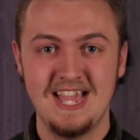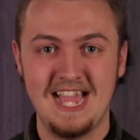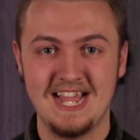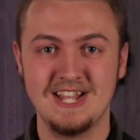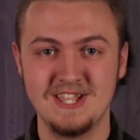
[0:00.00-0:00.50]

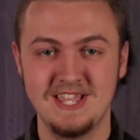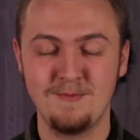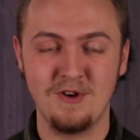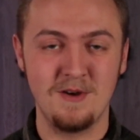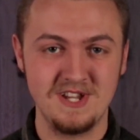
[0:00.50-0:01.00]
And
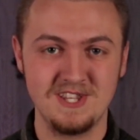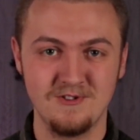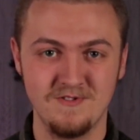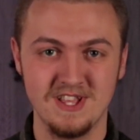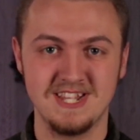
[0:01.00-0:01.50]
that brought me to
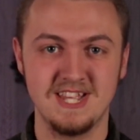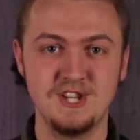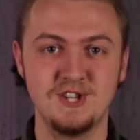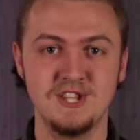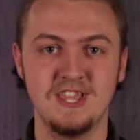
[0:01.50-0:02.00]
the
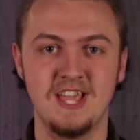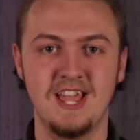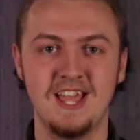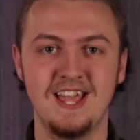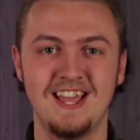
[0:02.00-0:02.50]
realization
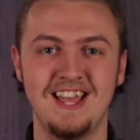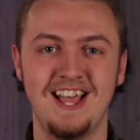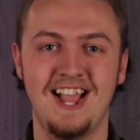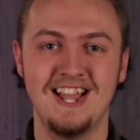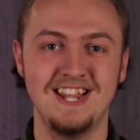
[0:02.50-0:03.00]
that
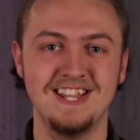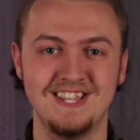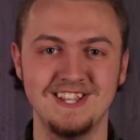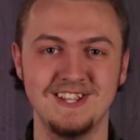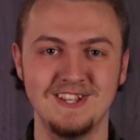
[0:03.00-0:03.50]
I need
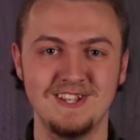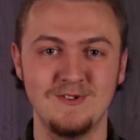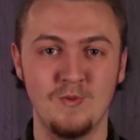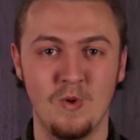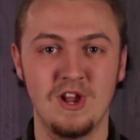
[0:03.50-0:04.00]
to
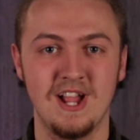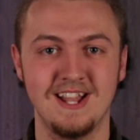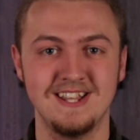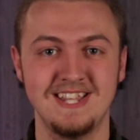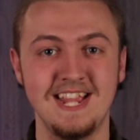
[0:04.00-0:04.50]
work
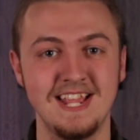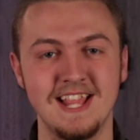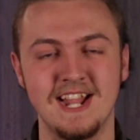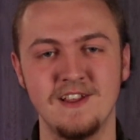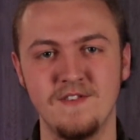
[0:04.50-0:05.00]
on taking
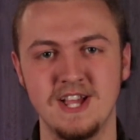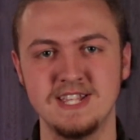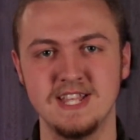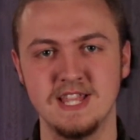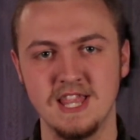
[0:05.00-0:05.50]
that
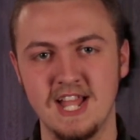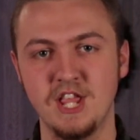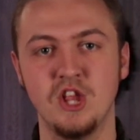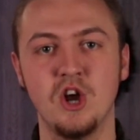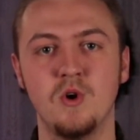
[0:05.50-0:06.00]
advice and
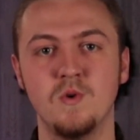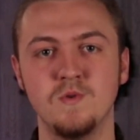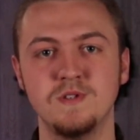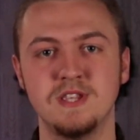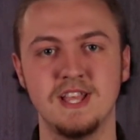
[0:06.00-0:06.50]
letting go
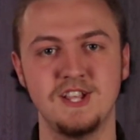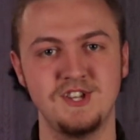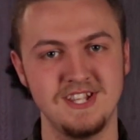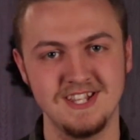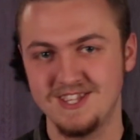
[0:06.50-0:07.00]
to let
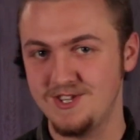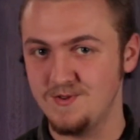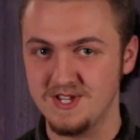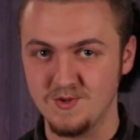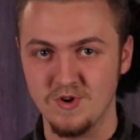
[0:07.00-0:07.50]
Jesus do
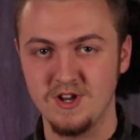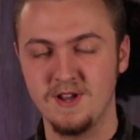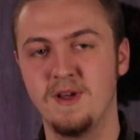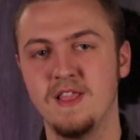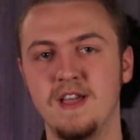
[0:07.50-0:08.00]
his work in
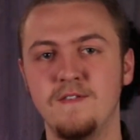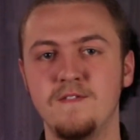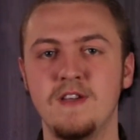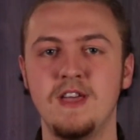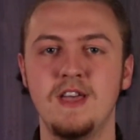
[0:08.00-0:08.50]
my life.